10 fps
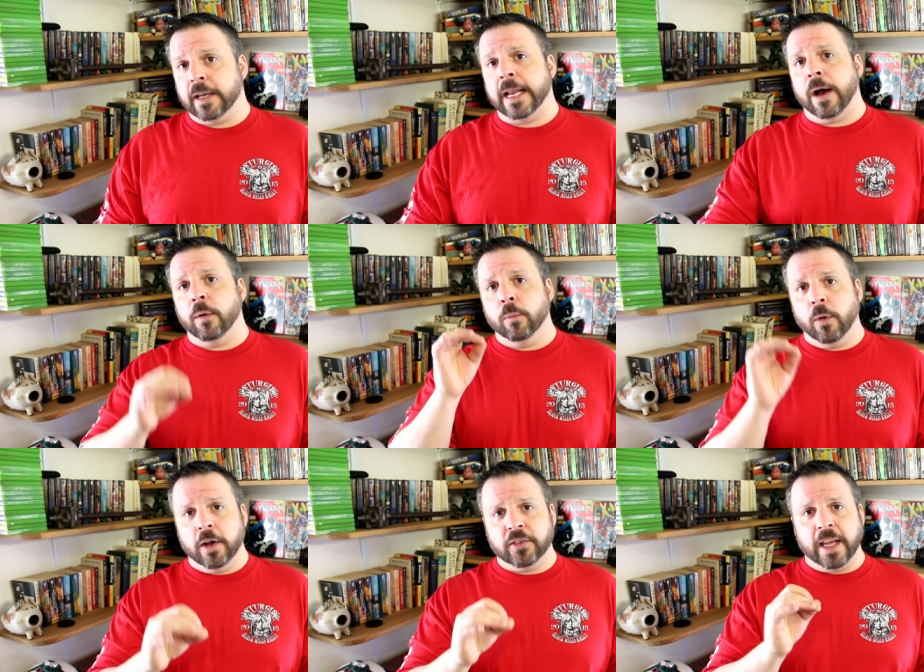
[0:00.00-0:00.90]
Now, it
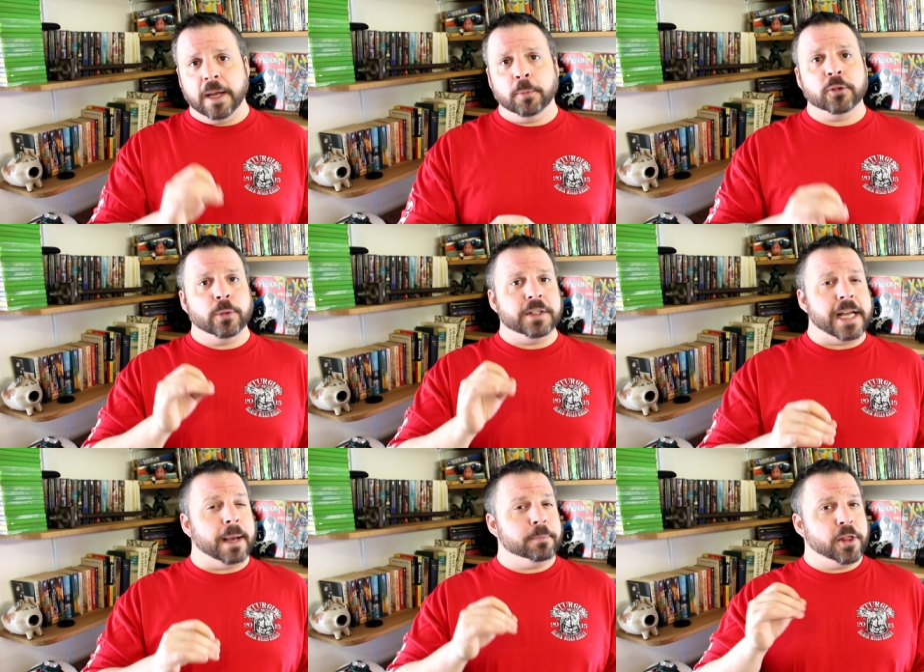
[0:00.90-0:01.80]
was able to
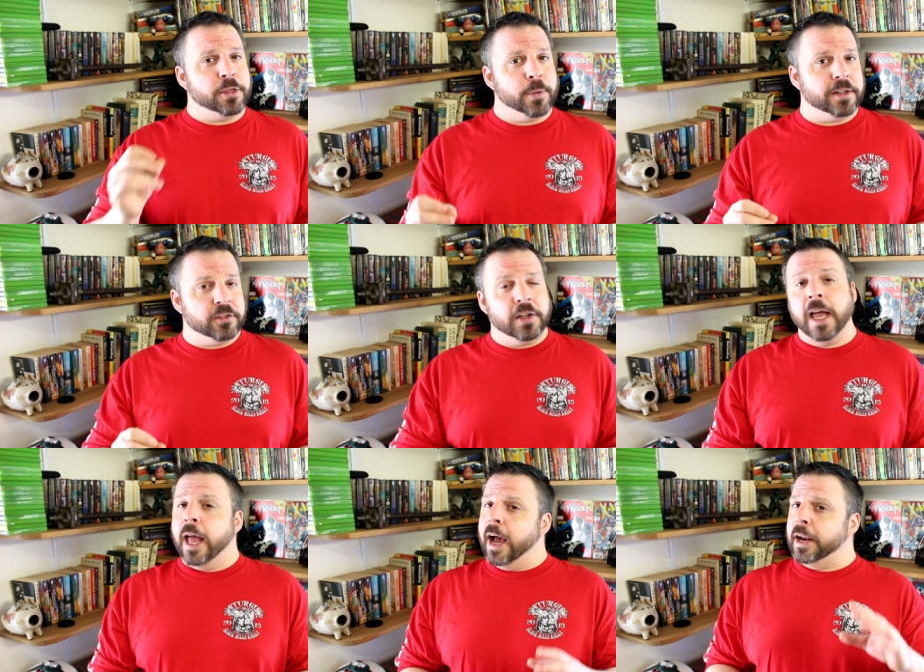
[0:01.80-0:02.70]
adapt to threats.
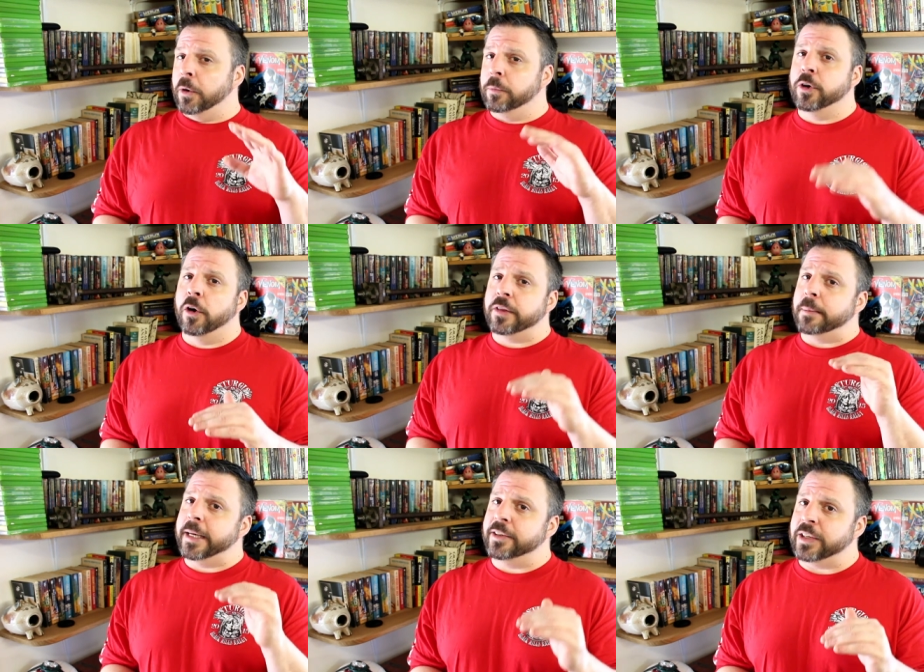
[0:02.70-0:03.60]
I don't know if
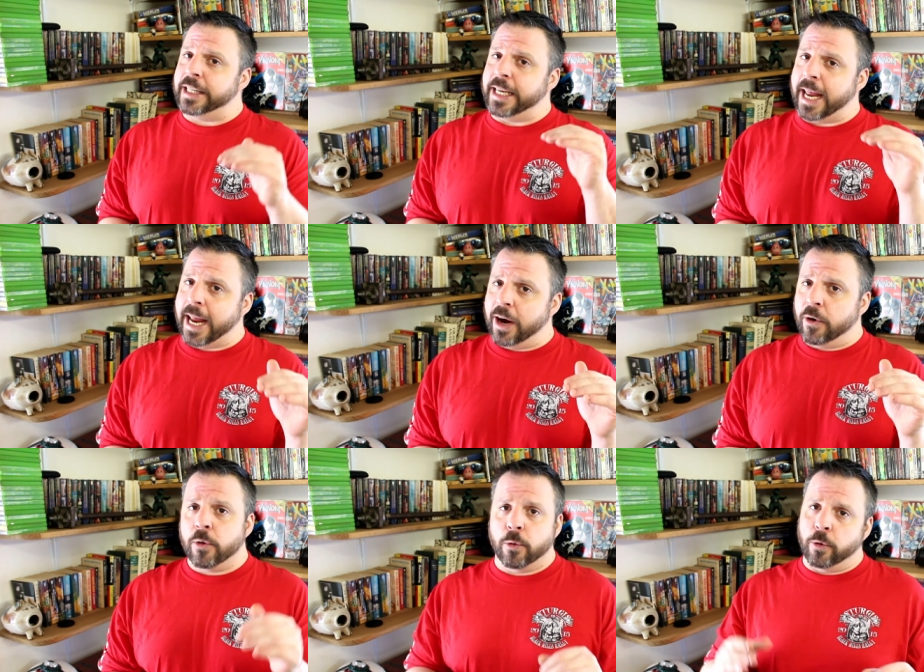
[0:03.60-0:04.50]
that means in the
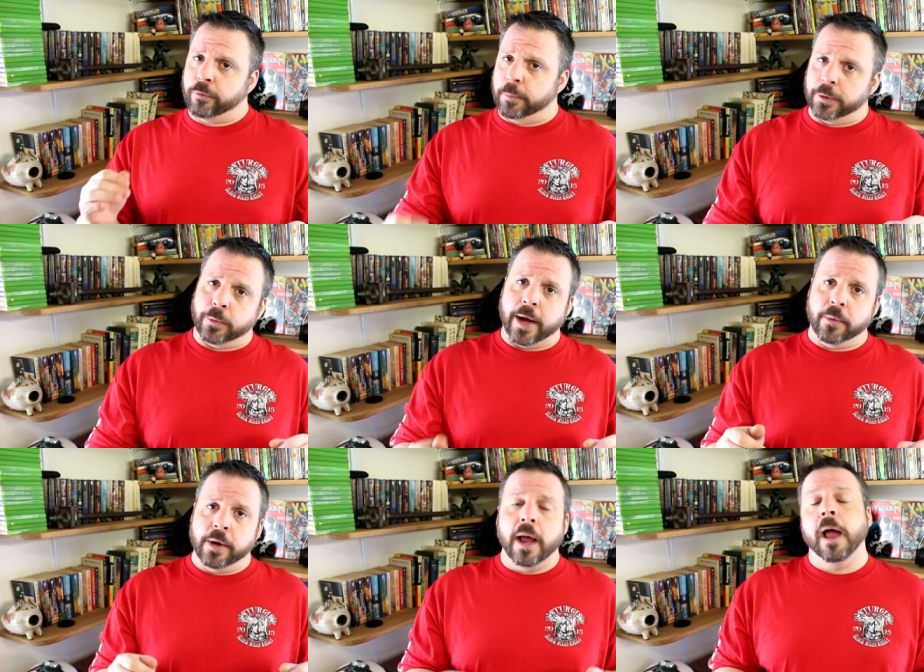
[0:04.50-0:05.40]
air or from the
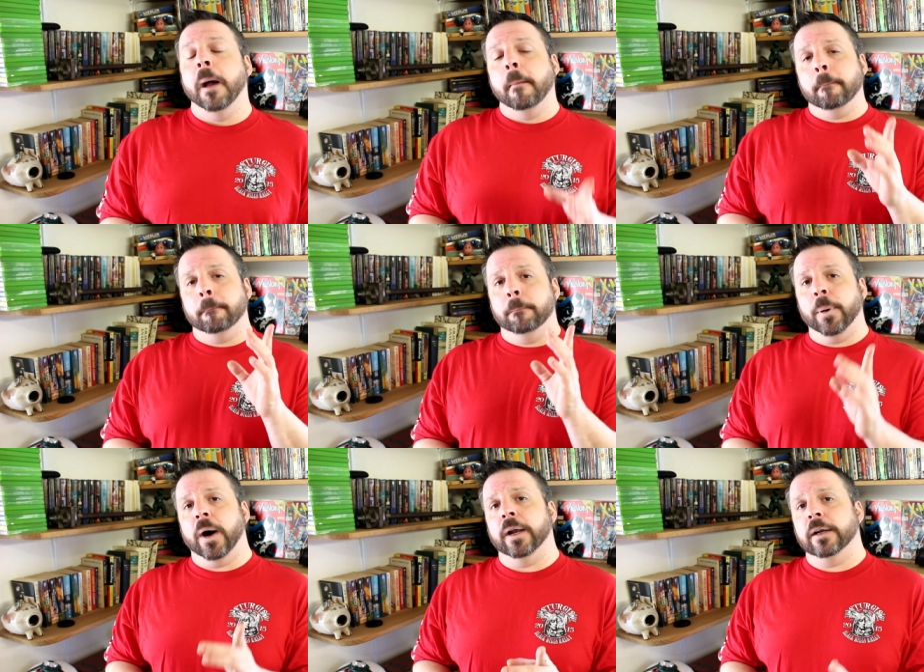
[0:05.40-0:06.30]
ground,
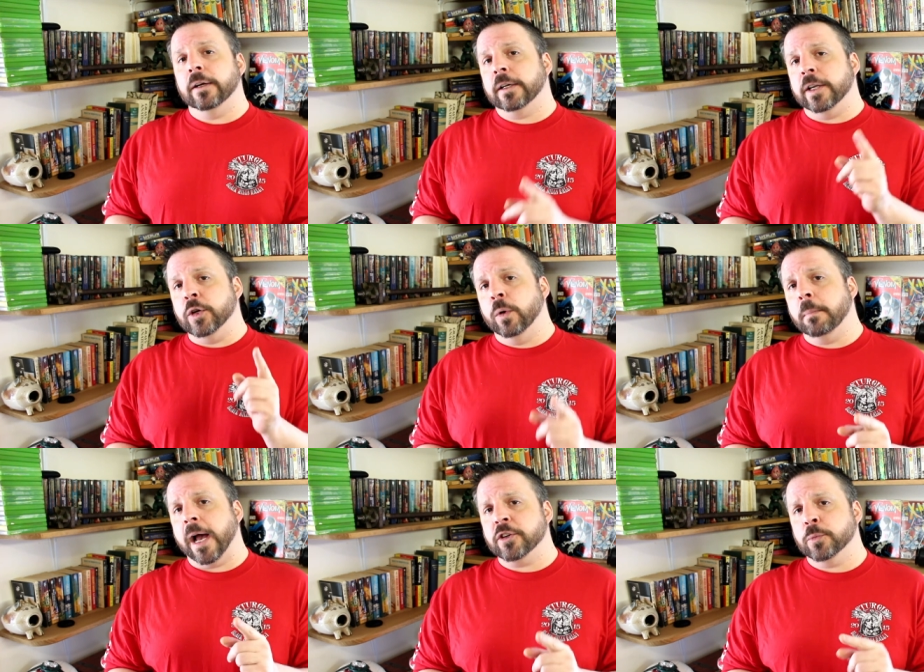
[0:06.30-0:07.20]
but can you
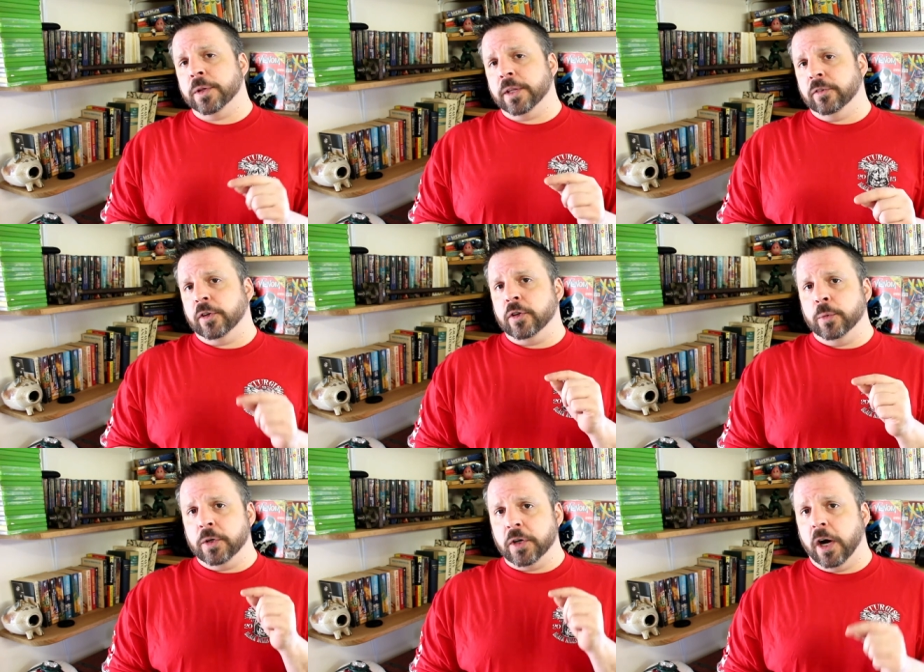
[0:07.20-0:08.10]
imagine what this could
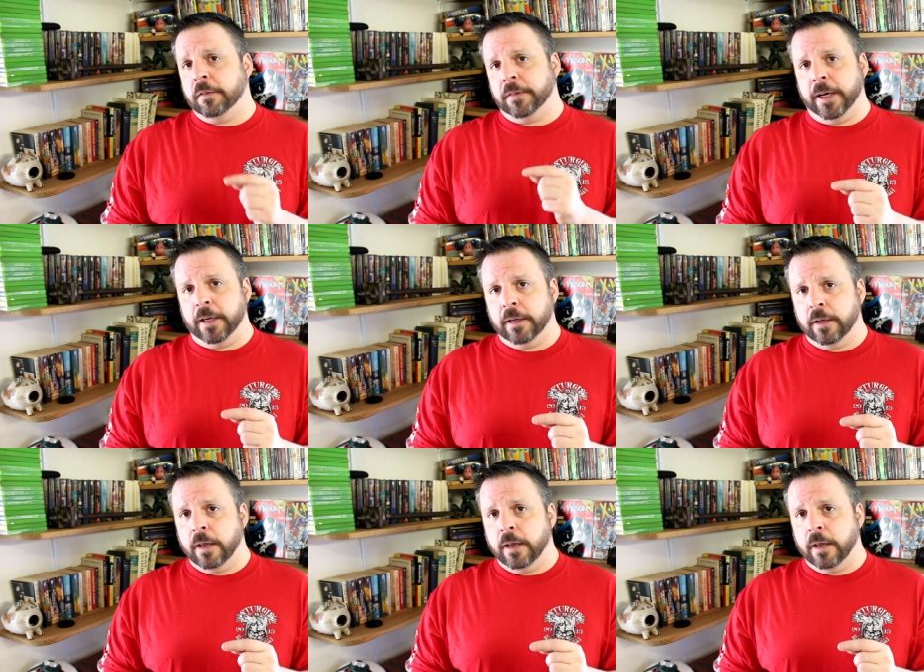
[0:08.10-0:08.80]
do in dogfighting?